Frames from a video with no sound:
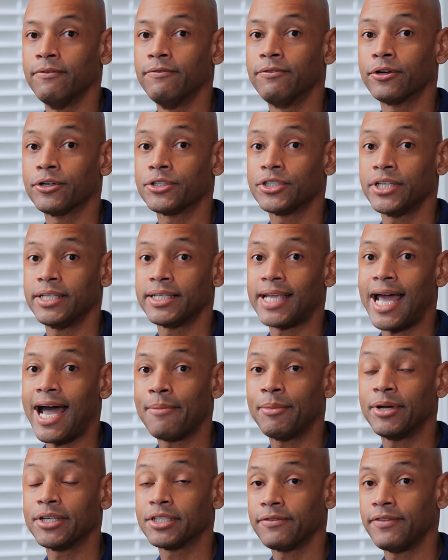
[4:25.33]
versus
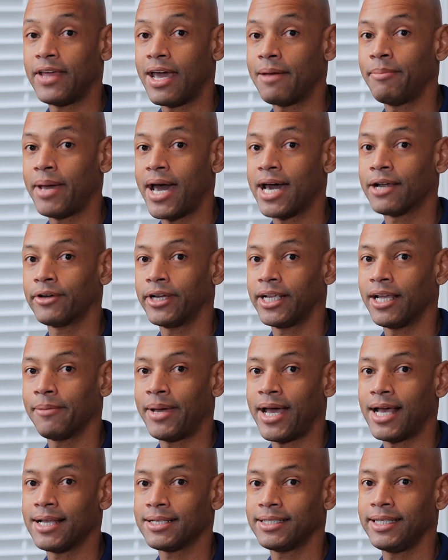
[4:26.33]
how much of that battery
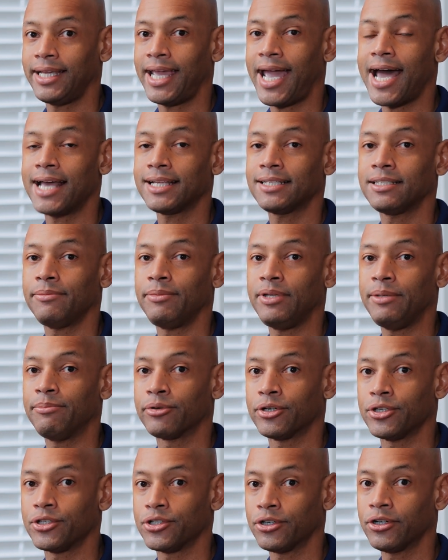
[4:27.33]
capacity has to be
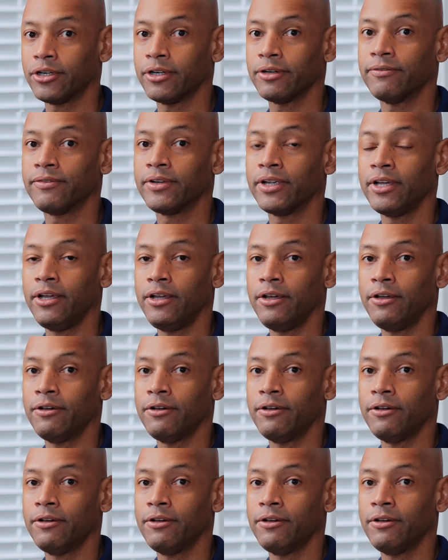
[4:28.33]
preserved